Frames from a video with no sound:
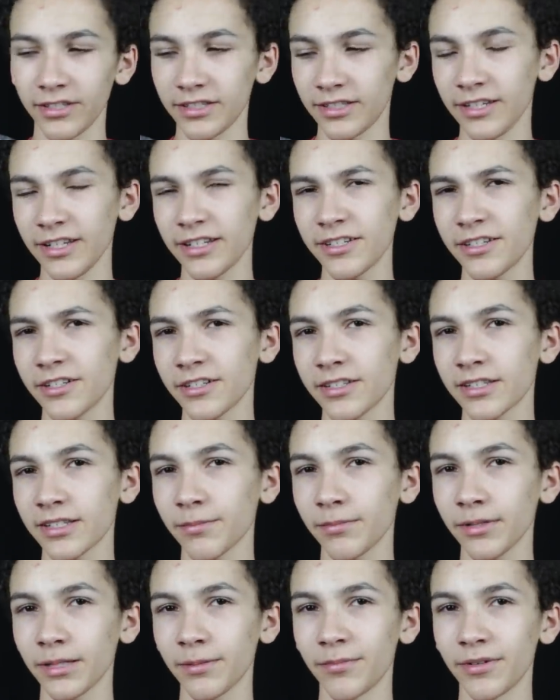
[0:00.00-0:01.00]
snakes just
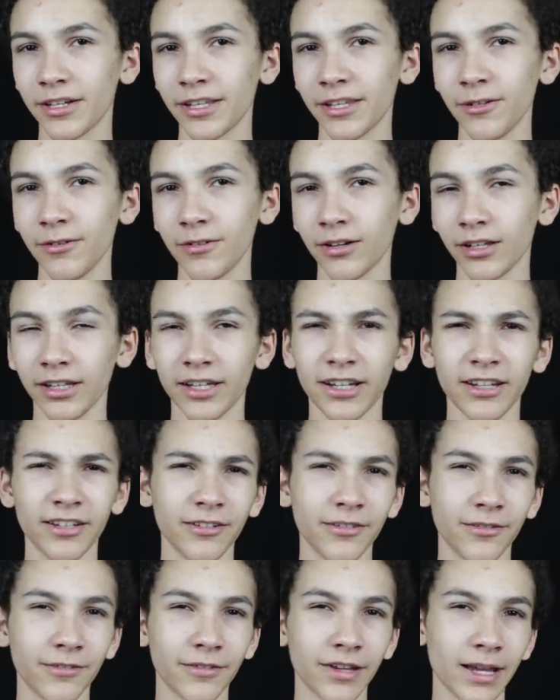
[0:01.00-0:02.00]
simply bring you a
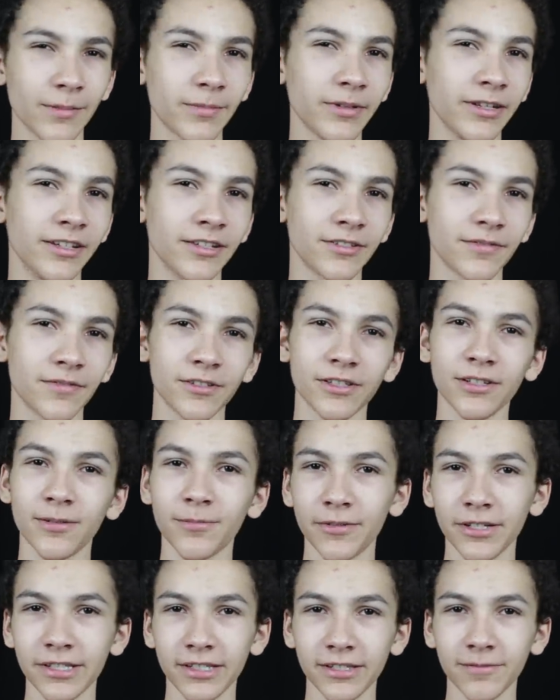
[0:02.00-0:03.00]
lot of happiness for
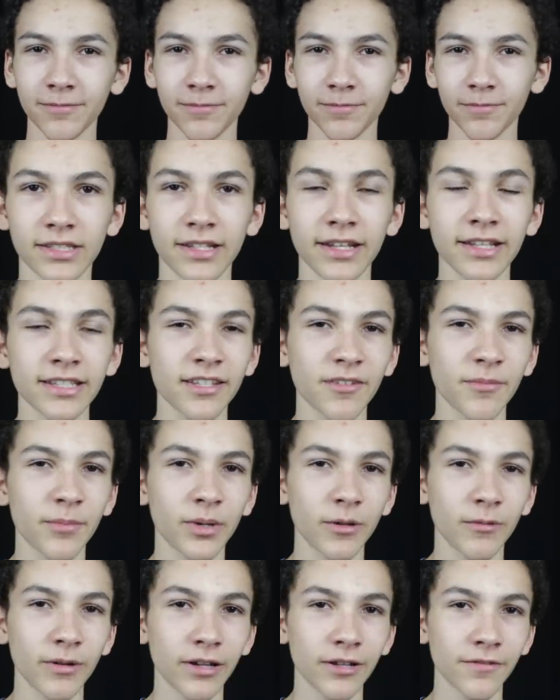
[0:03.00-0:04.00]
some reason. Snakes have
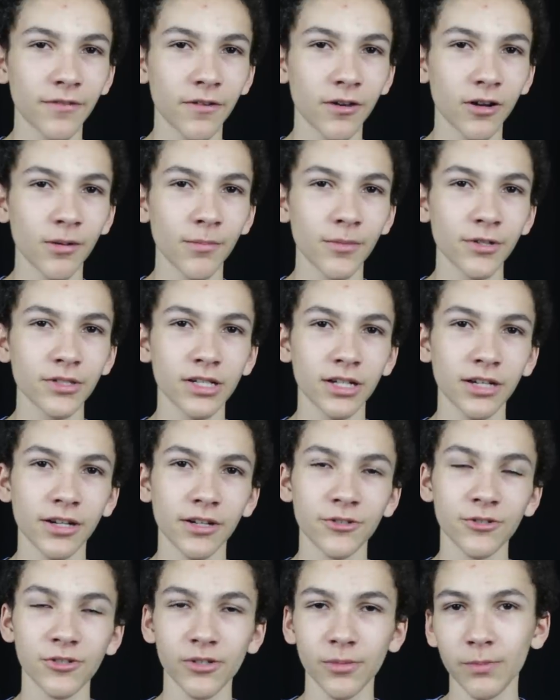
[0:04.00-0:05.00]
been around for almost
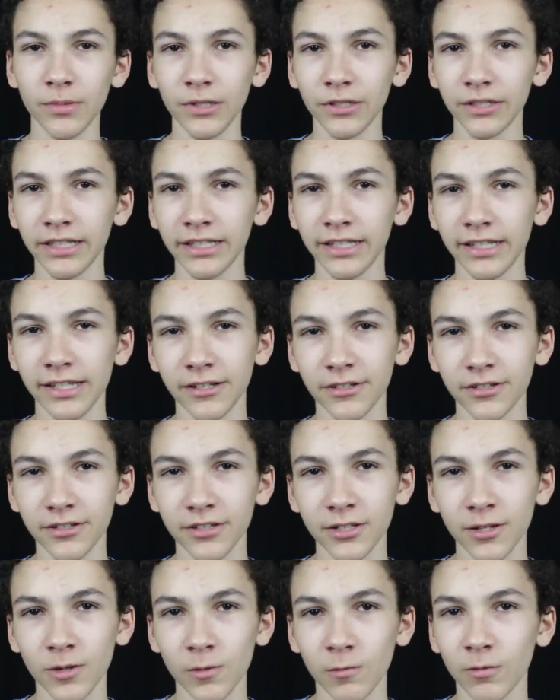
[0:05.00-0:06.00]
100 million
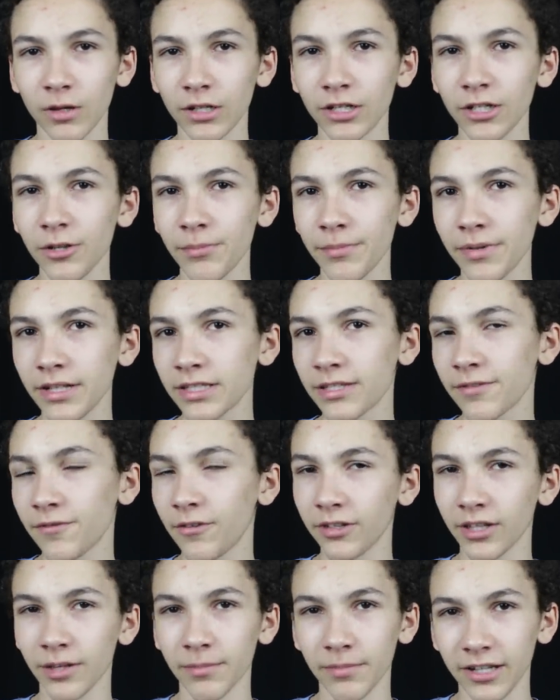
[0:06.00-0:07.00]
years, while humans
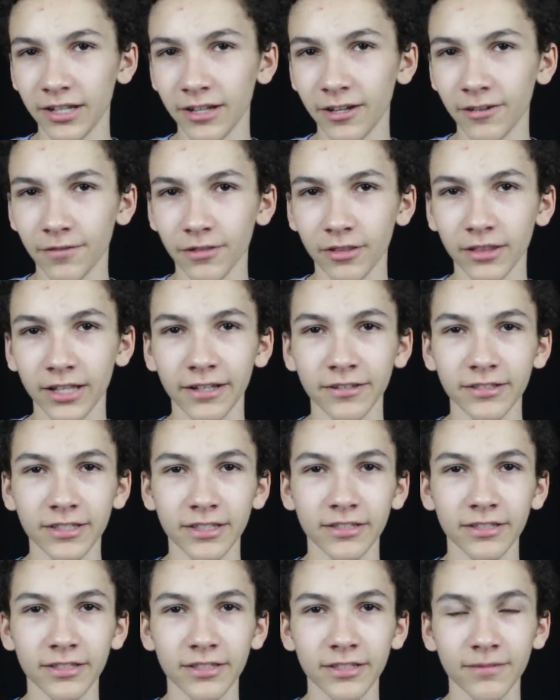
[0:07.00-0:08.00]
have only been here for
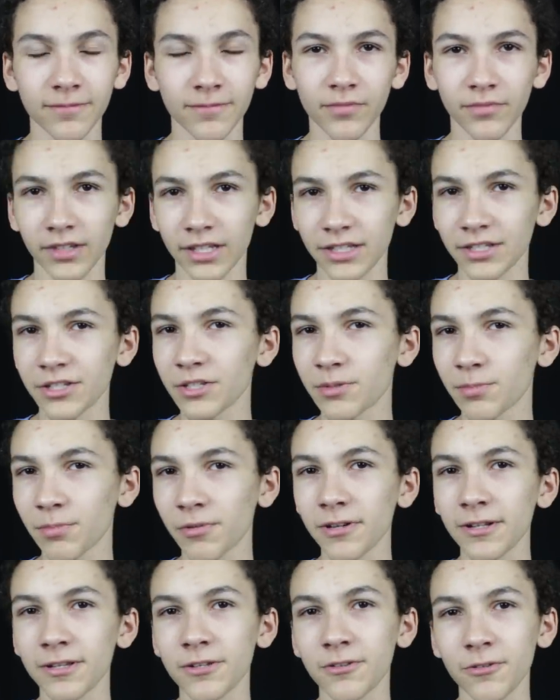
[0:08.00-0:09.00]
thousands. It's just
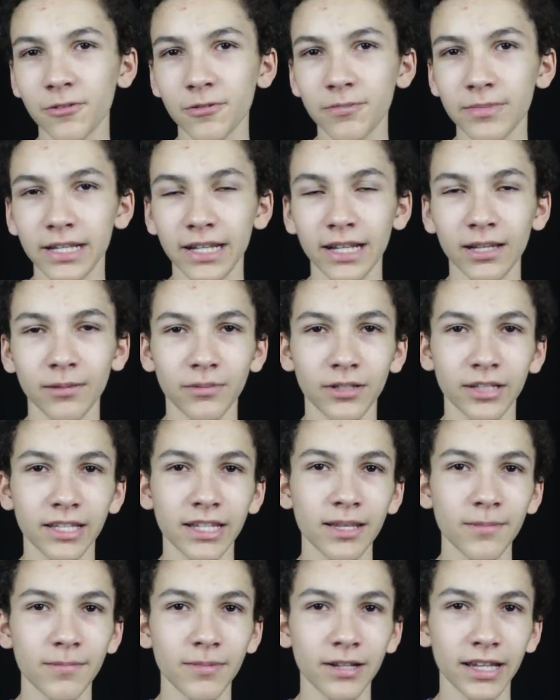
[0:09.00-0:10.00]
pretty cool being able to
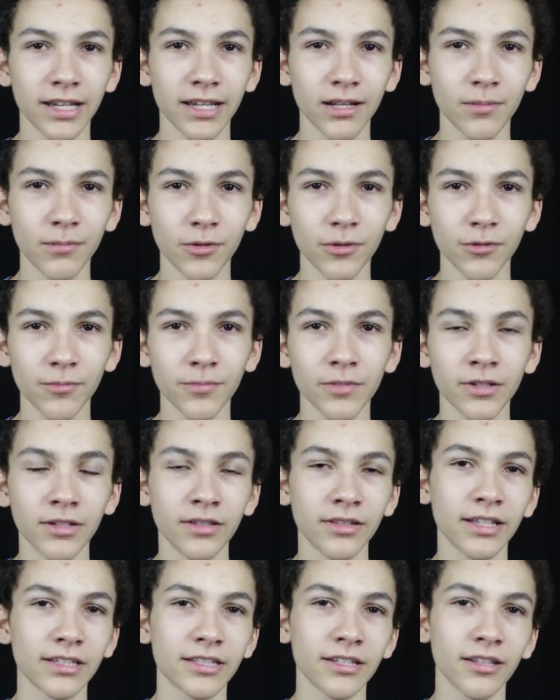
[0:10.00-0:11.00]
keep an animal
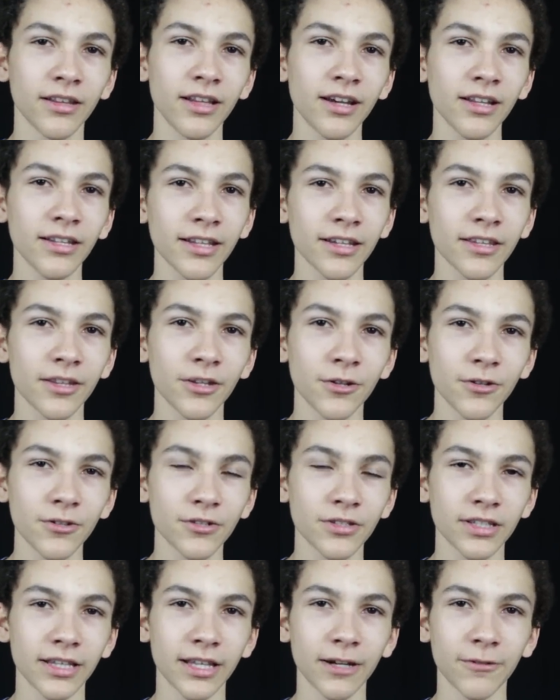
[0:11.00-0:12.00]
that's a lot like
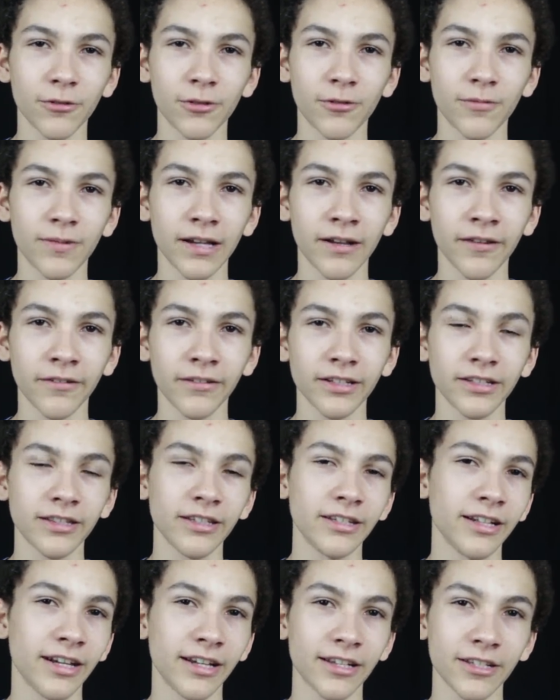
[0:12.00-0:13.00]
those that were around in
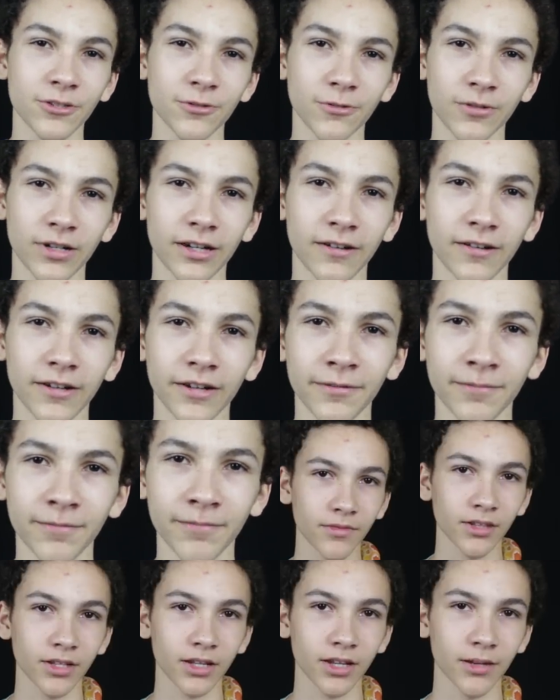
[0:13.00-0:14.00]
the dinosaur era.
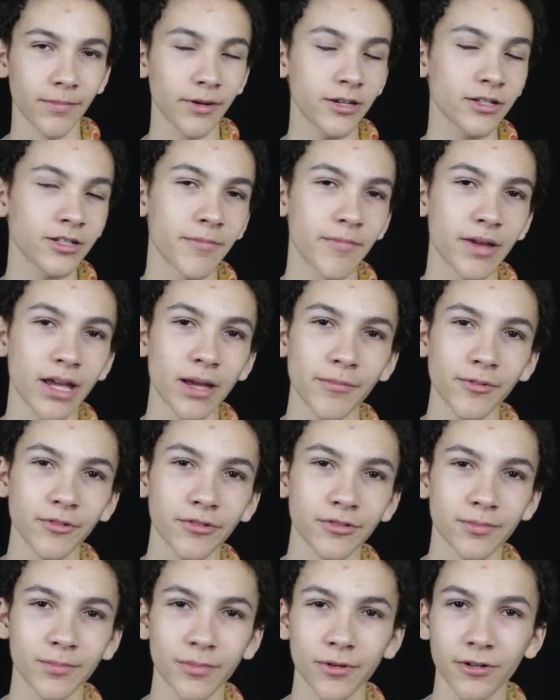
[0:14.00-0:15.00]
Compared to
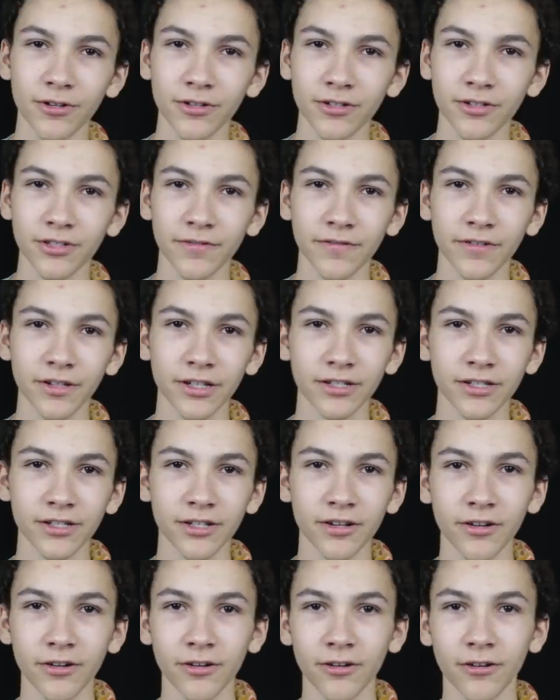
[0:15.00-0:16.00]
mammals, birds,
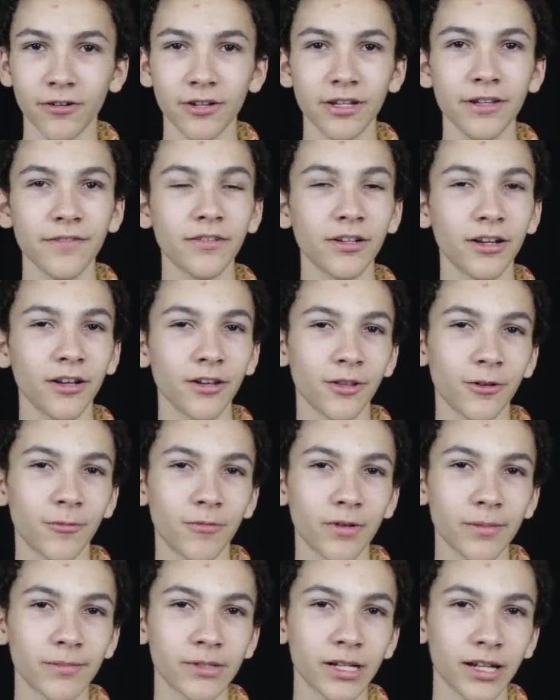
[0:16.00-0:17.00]
fish, or even other
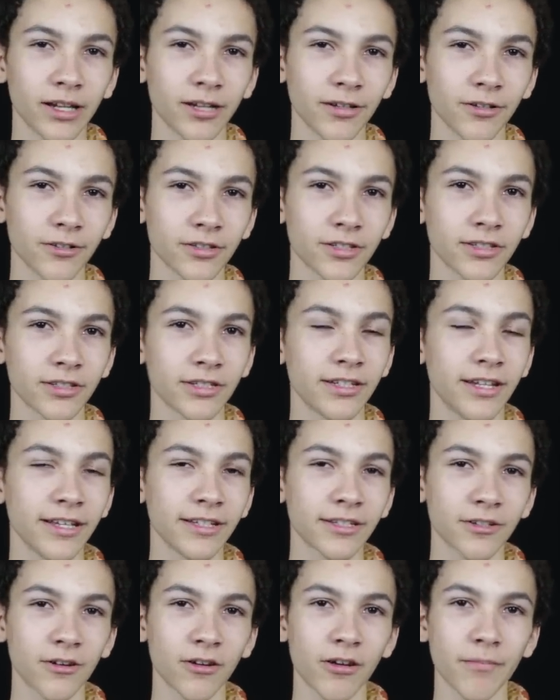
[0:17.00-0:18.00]
reptiles,
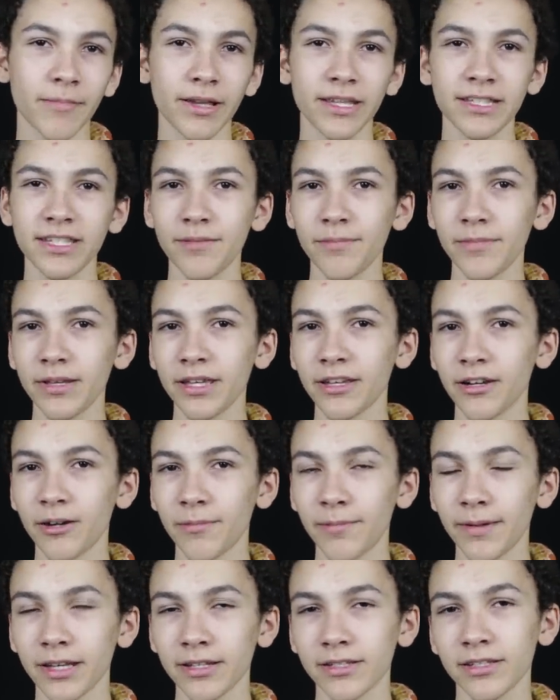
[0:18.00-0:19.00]
snakes are amazing
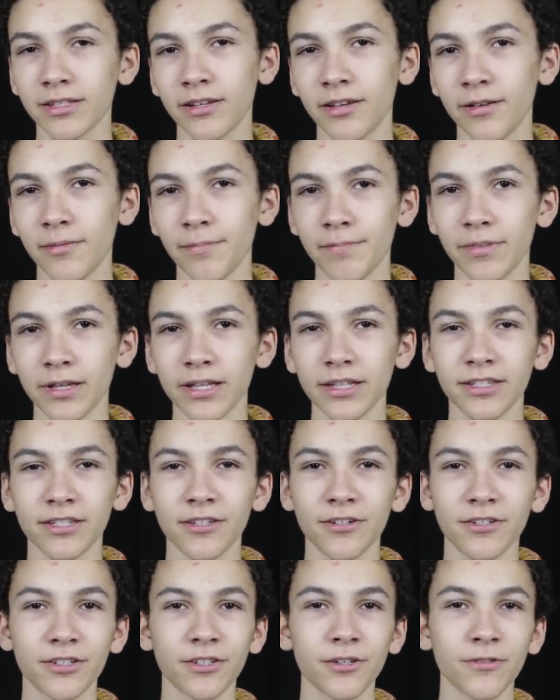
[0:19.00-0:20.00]
beginner pets because
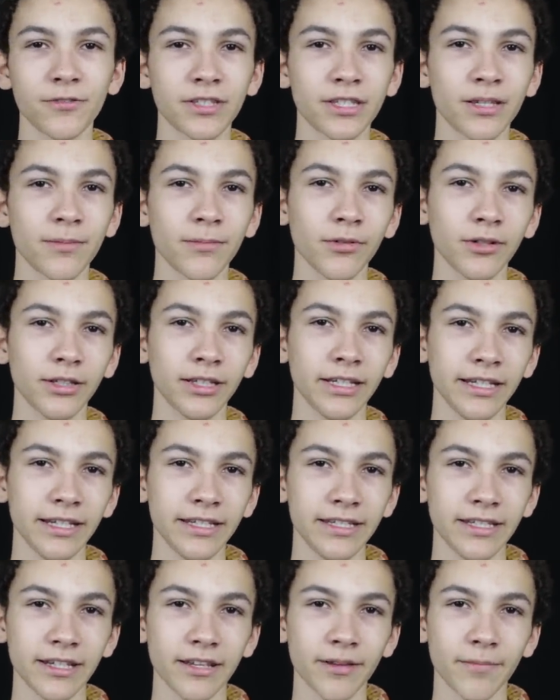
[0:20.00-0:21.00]
they're so simple and
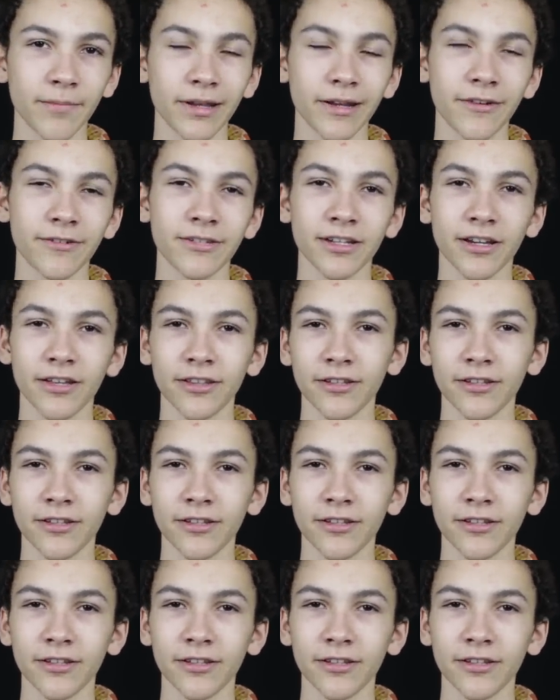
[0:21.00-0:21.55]
easy compared to